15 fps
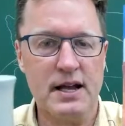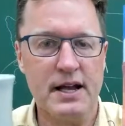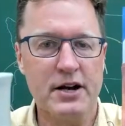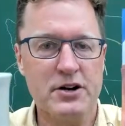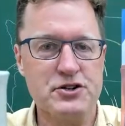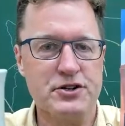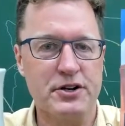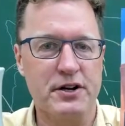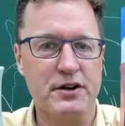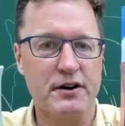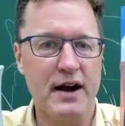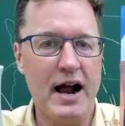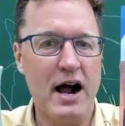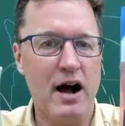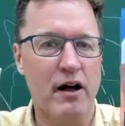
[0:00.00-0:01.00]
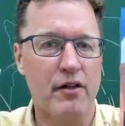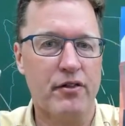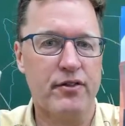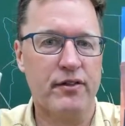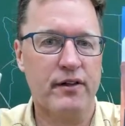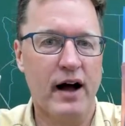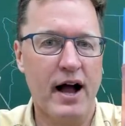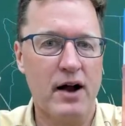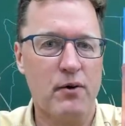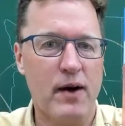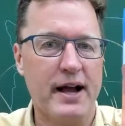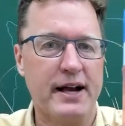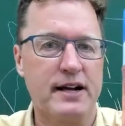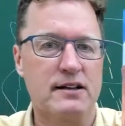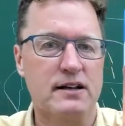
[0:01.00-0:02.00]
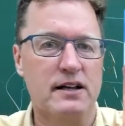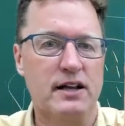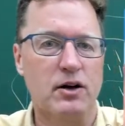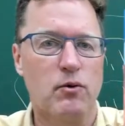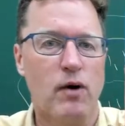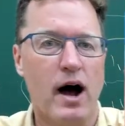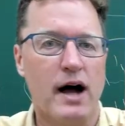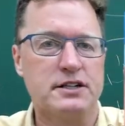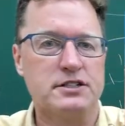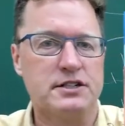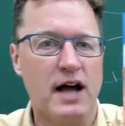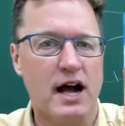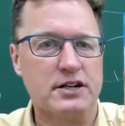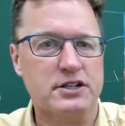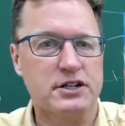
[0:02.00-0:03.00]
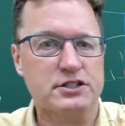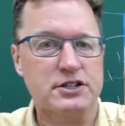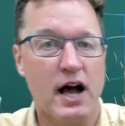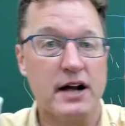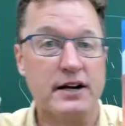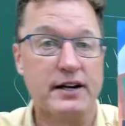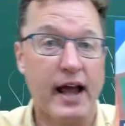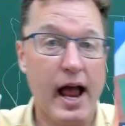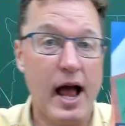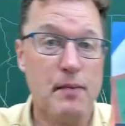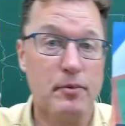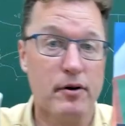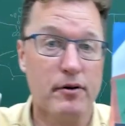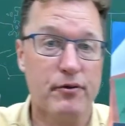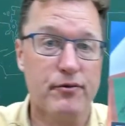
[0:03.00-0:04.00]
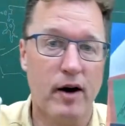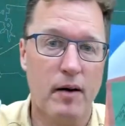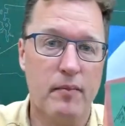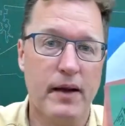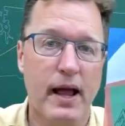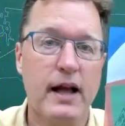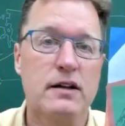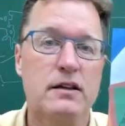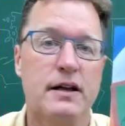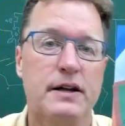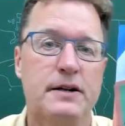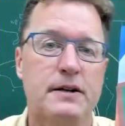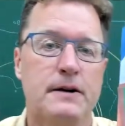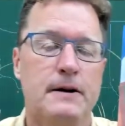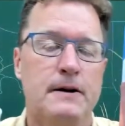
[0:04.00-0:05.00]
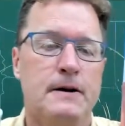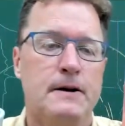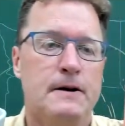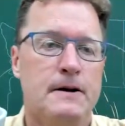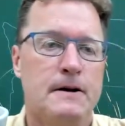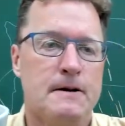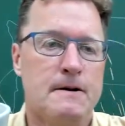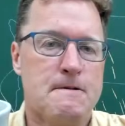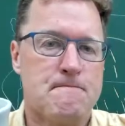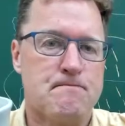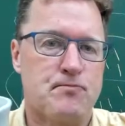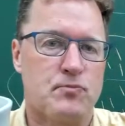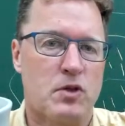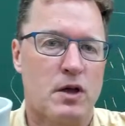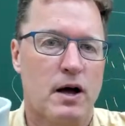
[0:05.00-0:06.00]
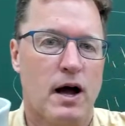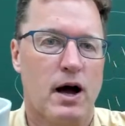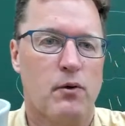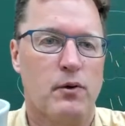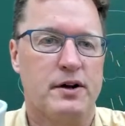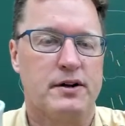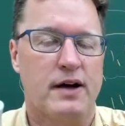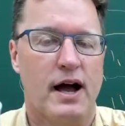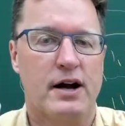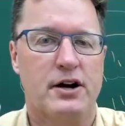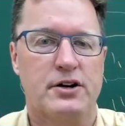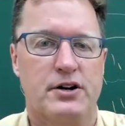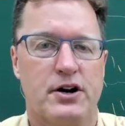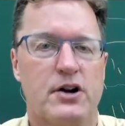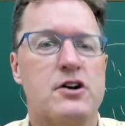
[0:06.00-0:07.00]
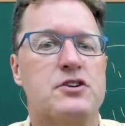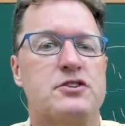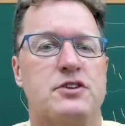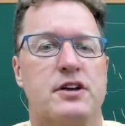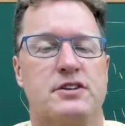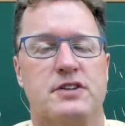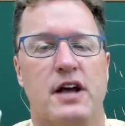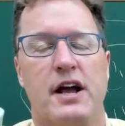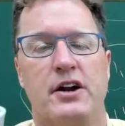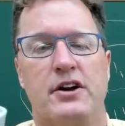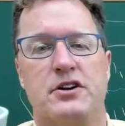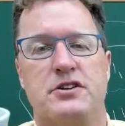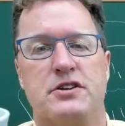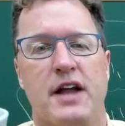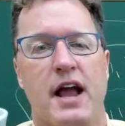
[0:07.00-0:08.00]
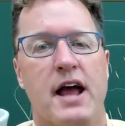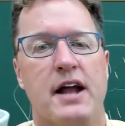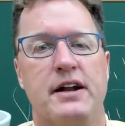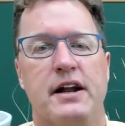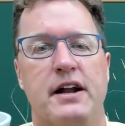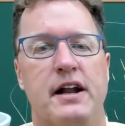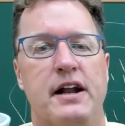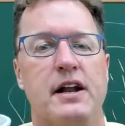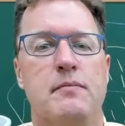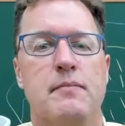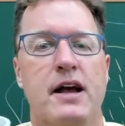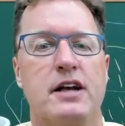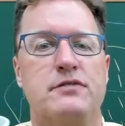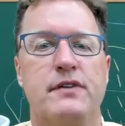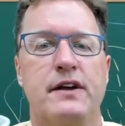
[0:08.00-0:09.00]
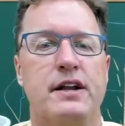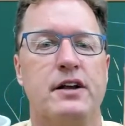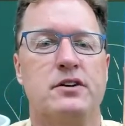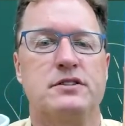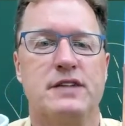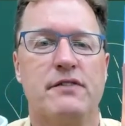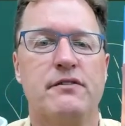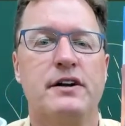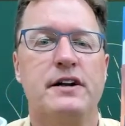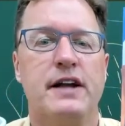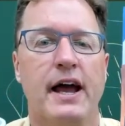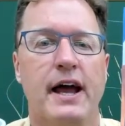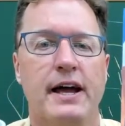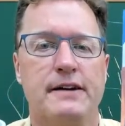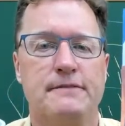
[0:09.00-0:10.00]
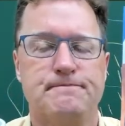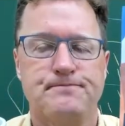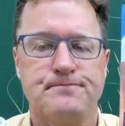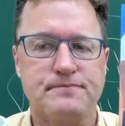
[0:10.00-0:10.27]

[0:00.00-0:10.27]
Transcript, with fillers: Here's to your health. I regularly watch Dr. John Campbell from England, a retired nurse, as I understand it, and he makes videos every day.